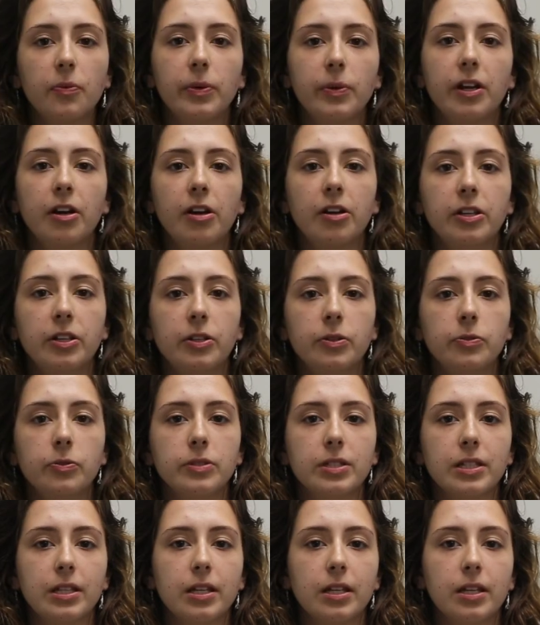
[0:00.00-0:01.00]
we are
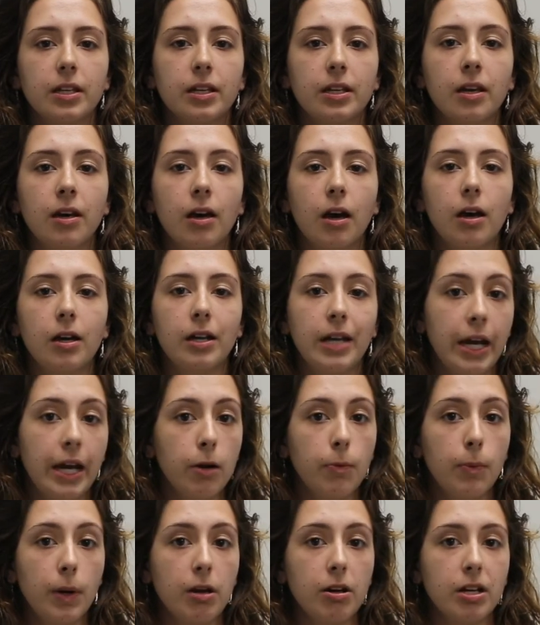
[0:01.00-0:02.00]
using an
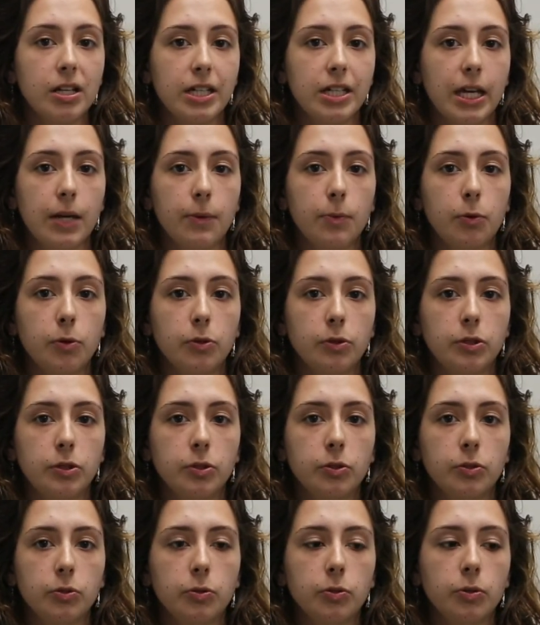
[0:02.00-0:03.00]
air-bearing table
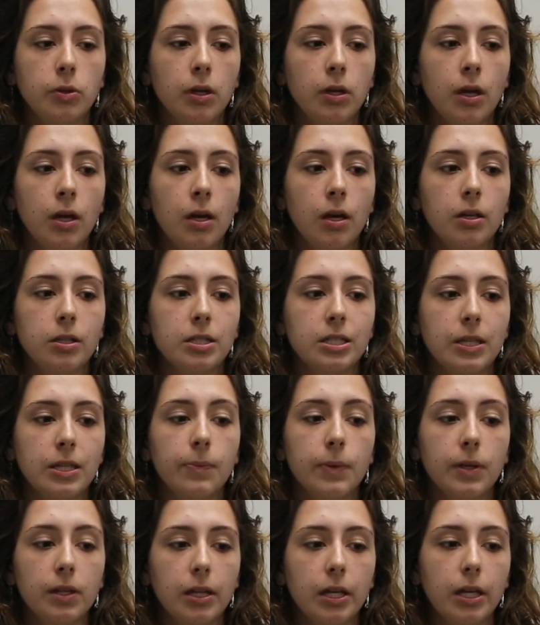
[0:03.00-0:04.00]
to
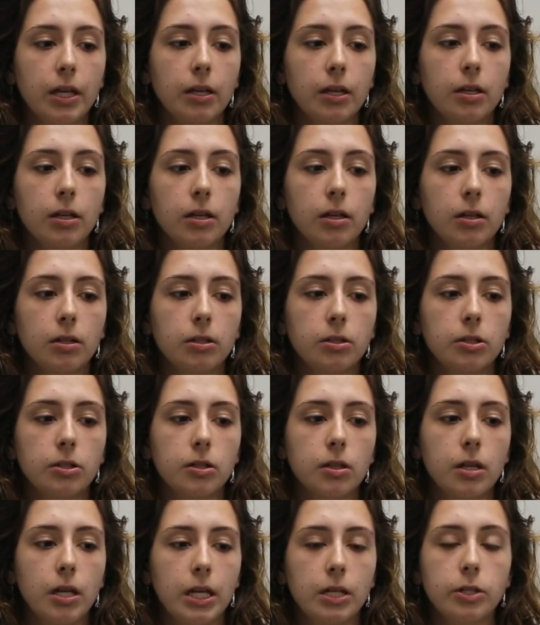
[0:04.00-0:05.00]
simulate
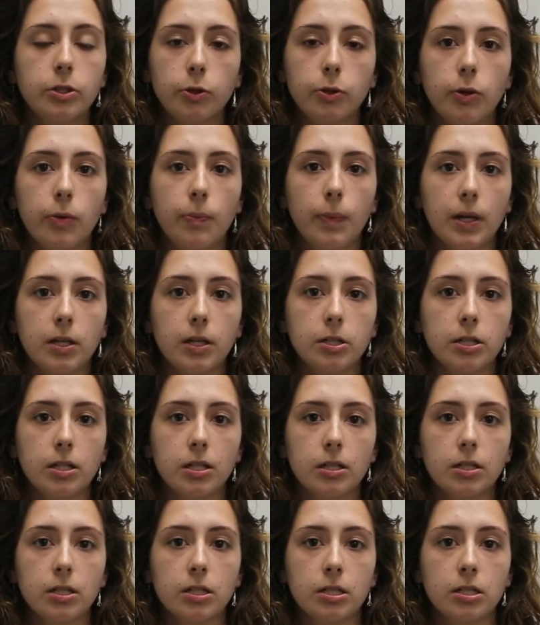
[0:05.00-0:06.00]
in 2
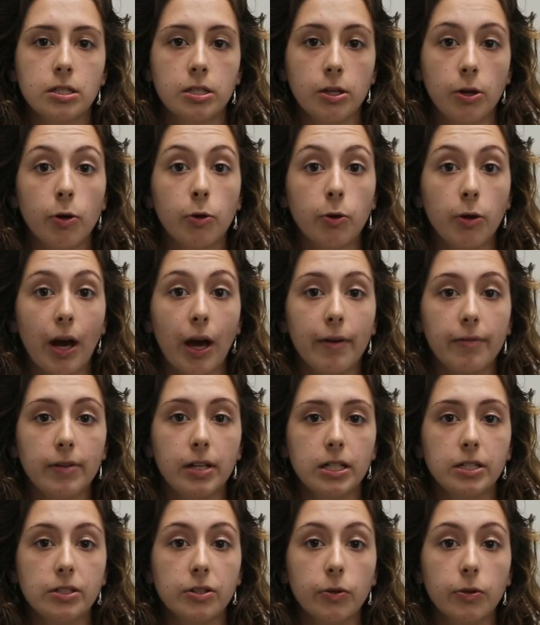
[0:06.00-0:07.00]
dimensions zero
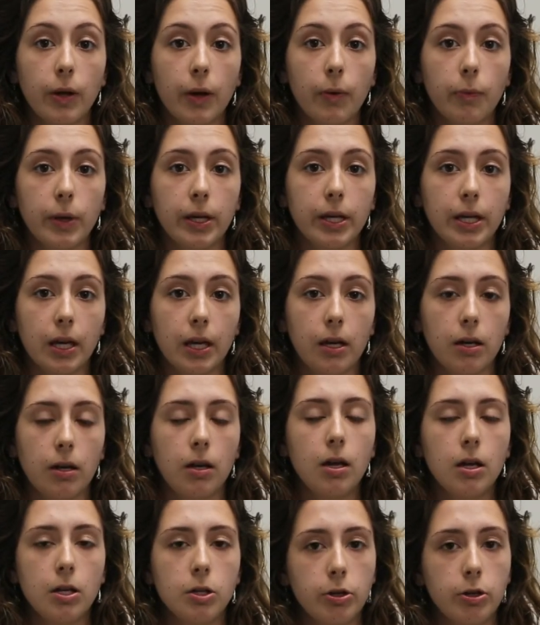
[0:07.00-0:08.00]
gravity so that we can
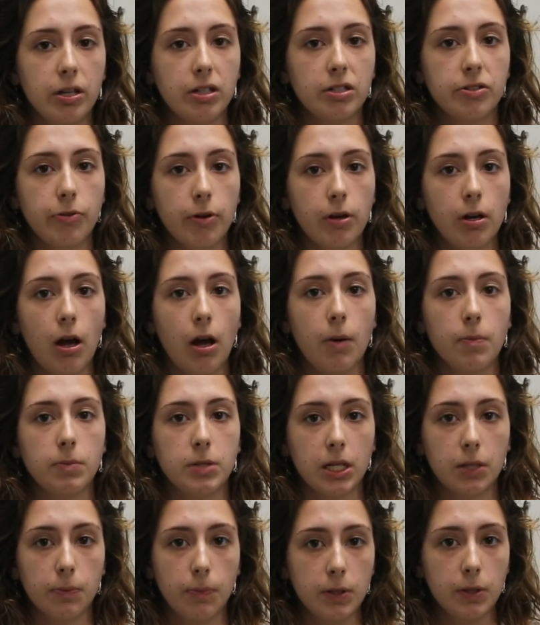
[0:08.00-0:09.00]
transfer an
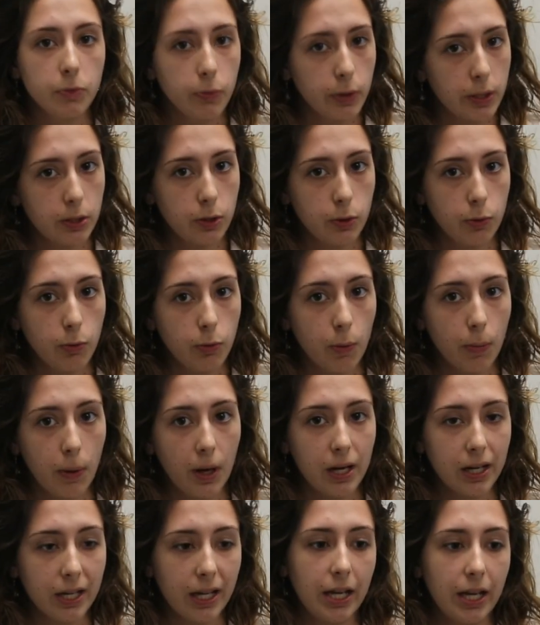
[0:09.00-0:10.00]
object between 2
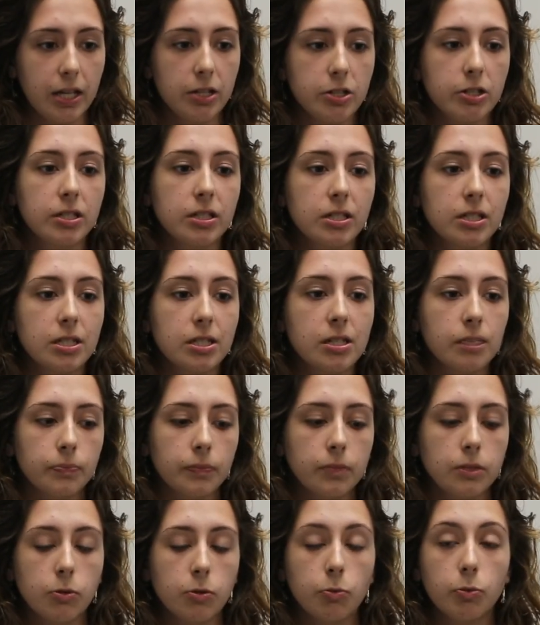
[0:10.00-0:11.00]
robotic agents.
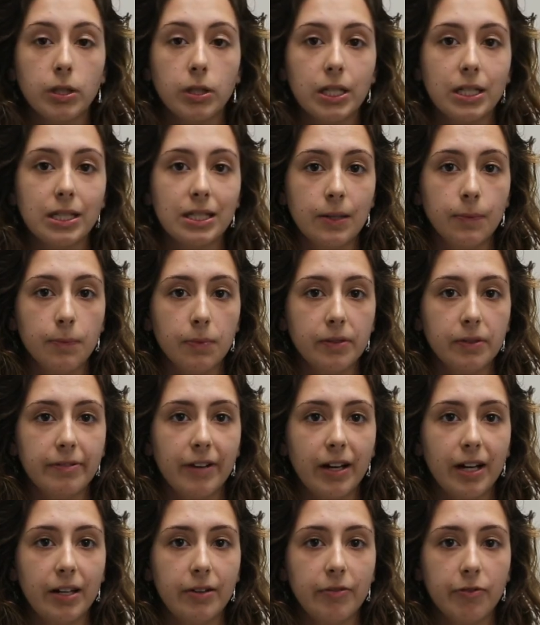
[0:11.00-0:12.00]
It's a really
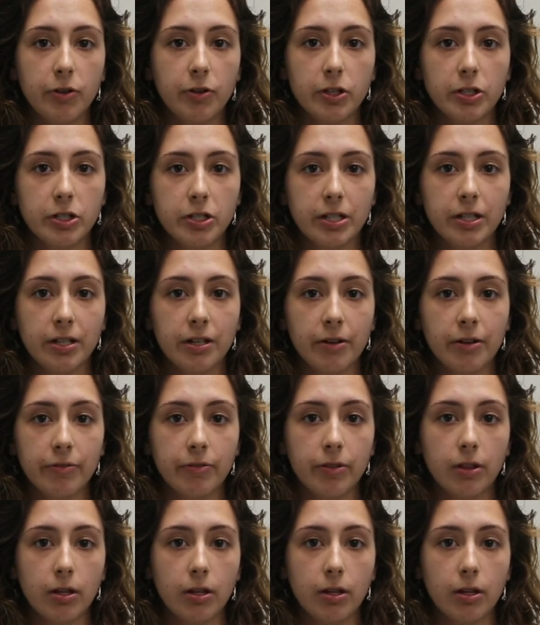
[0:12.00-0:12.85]
simplified version of